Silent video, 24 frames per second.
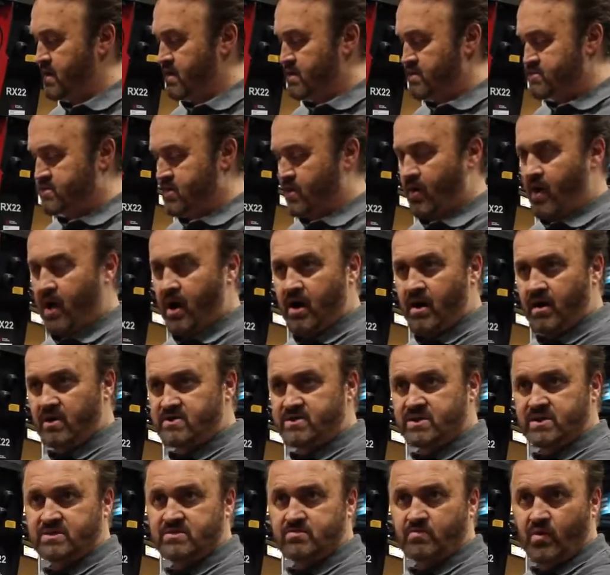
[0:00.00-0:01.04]
So
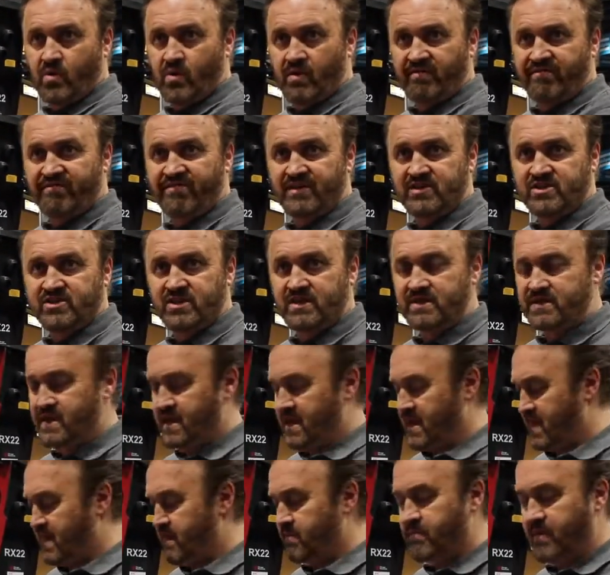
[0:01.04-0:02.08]
ours is more efficient
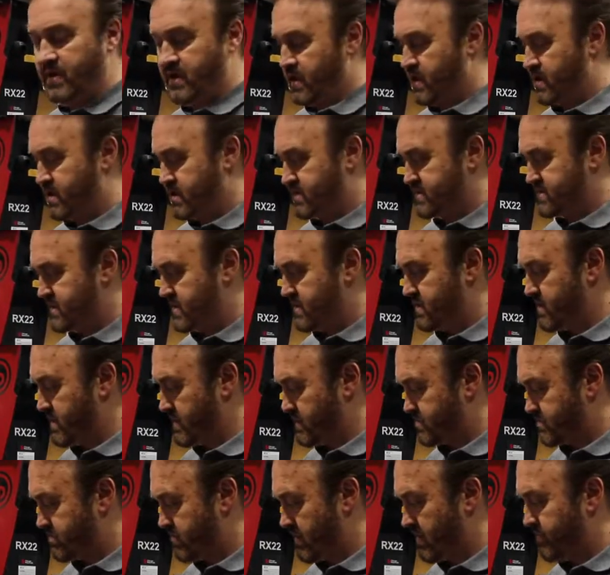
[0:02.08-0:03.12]
than anybody in this
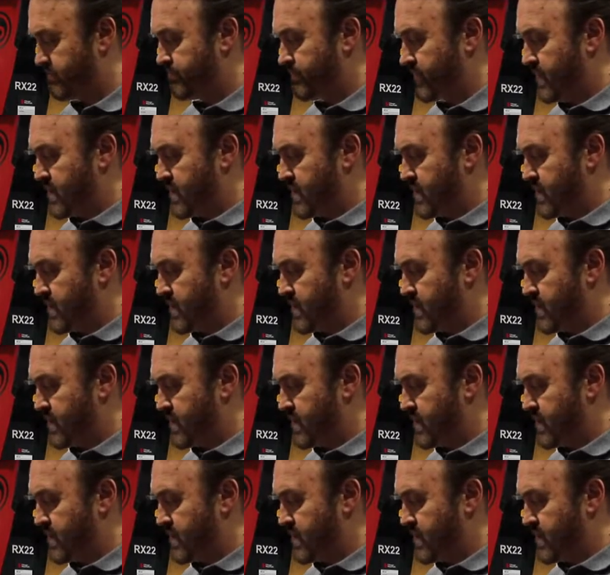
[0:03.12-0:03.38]
industry.